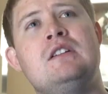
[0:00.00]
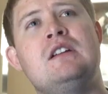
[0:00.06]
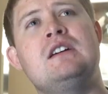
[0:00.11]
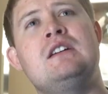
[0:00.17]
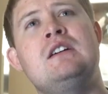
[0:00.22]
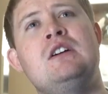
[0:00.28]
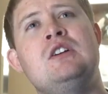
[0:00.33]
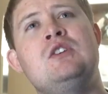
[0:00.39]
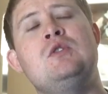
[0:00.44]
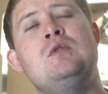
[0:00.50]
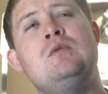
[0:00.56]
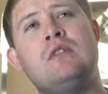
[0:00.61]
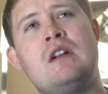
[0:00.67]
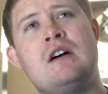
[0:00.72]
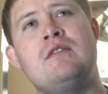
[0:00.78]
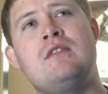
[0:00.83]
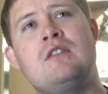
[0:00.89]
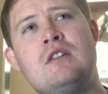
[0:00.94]
Like, you
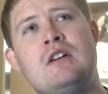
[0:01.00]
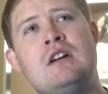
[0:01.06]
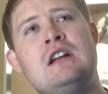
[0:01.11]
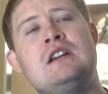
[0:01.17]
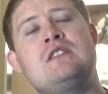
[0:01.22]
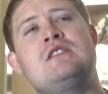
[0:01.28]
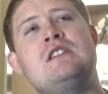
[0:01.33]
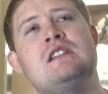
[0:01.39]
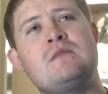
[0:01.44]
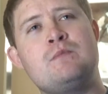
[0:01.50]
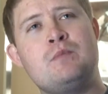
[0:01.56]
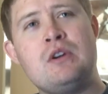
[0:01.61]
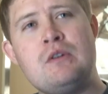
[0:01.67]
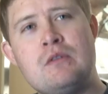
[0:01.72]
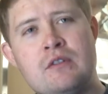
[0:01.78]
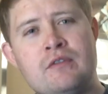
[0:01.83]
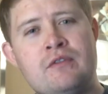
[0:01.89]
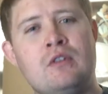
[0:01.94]
love her, she's
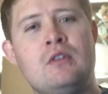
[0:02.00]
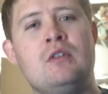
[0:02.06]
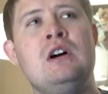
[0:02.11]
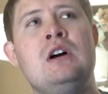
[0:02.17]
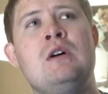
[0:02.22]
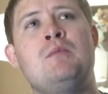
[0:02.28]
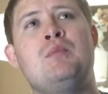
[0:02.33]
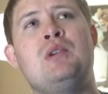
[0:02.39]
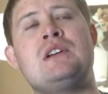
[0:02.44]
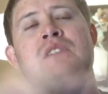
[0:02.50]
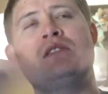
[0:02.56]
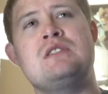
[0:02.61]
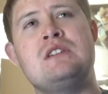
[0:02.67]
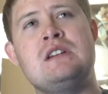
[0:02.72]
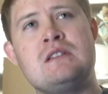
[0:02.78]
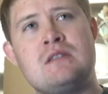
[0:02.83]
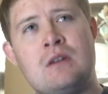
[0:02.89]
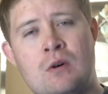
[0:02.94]
beautiful, but
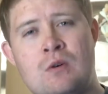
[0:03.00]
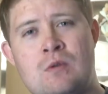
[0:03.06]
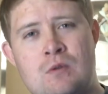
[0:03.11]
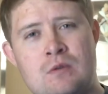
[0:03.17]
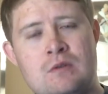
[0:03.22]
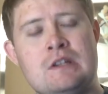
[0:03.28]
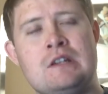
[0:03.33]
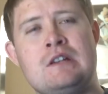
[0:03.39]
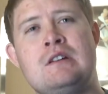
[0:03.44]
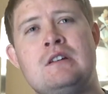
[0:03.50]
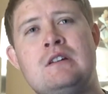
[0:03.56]
she's old.